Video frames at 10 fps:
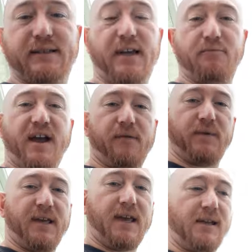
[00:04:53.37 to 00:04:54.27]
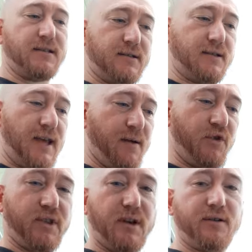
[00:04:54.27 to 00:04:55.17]
of taken back when the case came
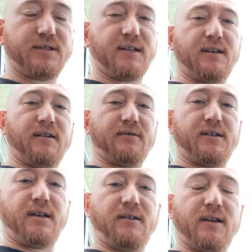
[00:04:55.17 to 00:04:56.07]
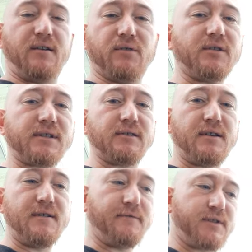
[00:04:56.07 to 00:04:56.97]
with it. I was thinking I was going to get like a little
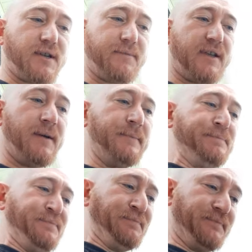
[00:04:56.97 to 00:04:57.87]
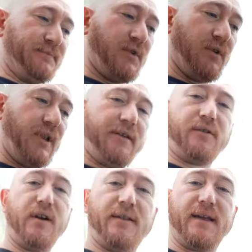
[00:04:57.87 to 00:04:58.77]
sleeve or something. The
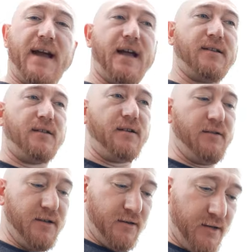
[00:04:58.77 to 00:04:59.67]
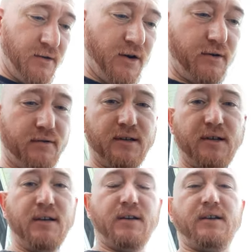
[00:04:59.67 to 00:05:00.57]
leather on that, you know, you you know,
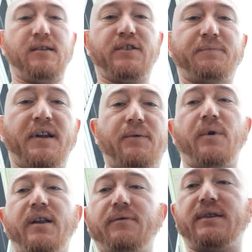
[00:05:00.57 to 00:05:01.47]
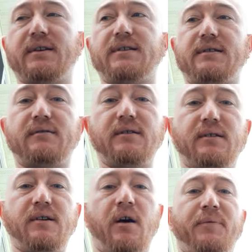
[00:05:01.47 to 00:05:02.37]
you're spending money with this
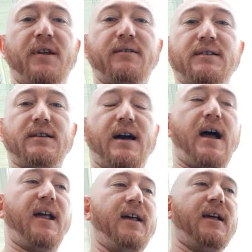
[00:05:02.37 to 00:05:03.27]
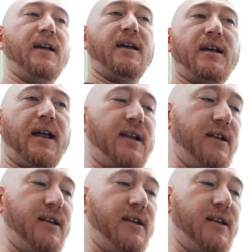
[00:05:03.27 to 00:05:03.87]
company, this guy, and